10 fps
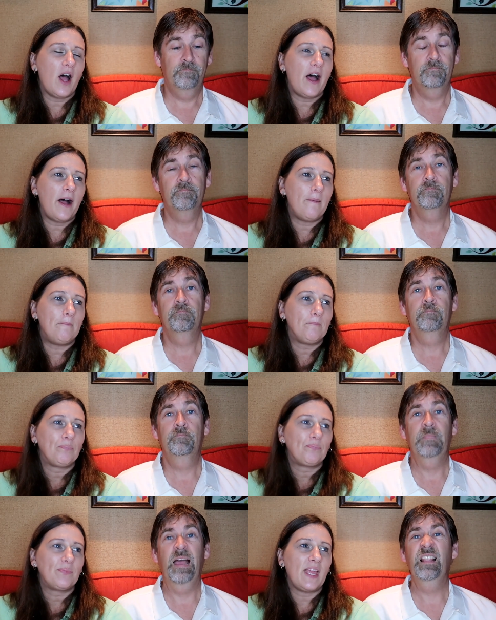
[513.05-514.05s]
Speaker 1: um,
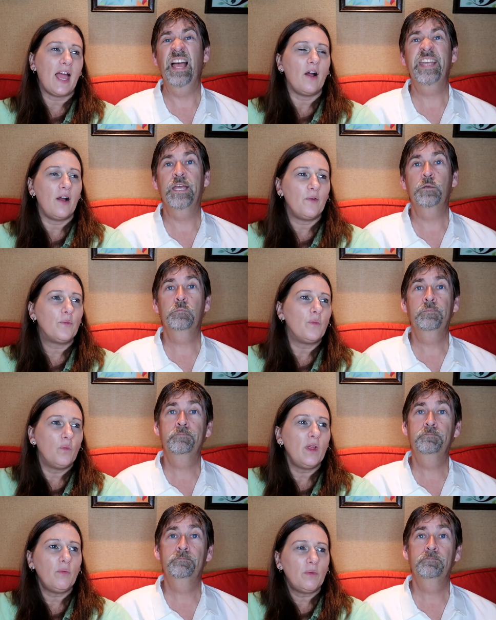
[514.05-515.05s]
I yeah, like it.
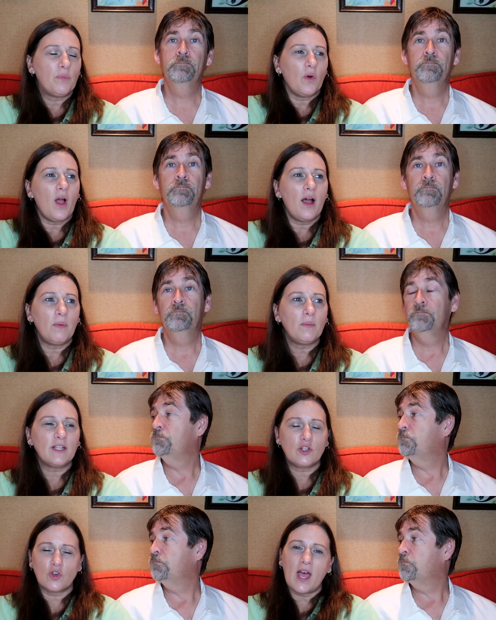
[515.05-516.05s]
We would
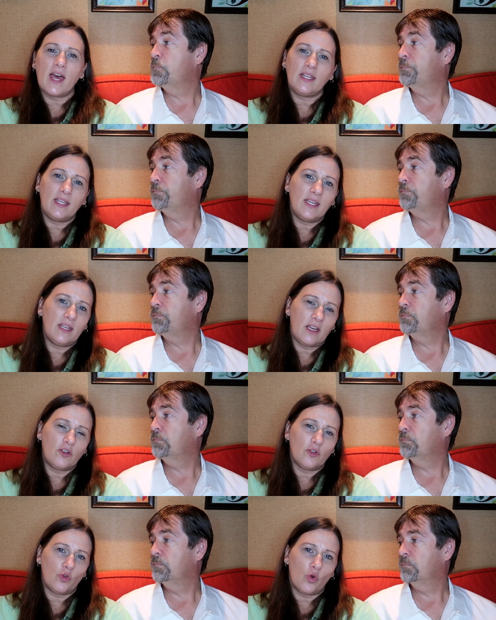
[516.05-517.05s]
probably try it again under